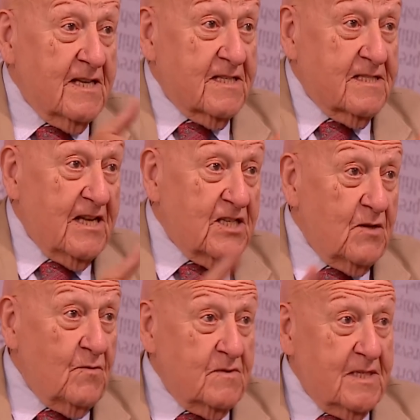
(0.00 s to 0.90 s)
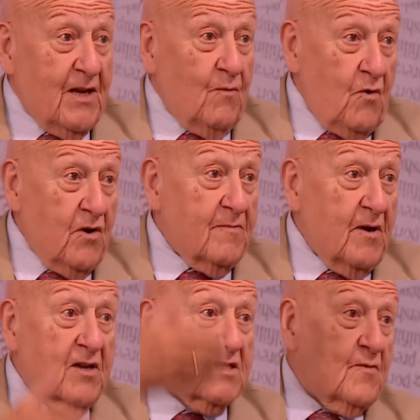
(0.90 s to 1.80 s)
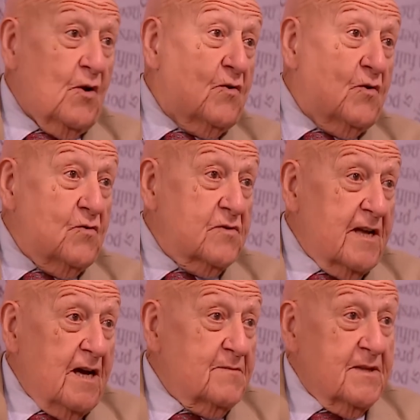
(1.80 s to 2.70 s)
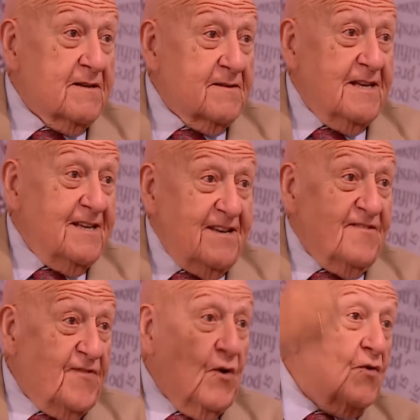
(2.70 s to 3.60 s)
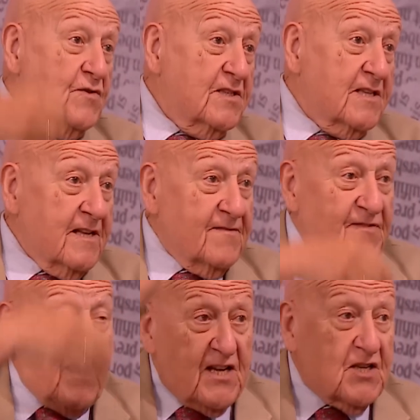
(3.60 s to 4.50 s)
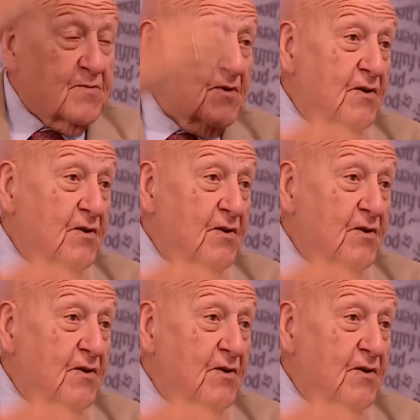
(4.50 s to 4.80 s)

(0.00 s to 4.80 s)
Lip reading: as she did a walkabout because they were all holding up their phones and flashes were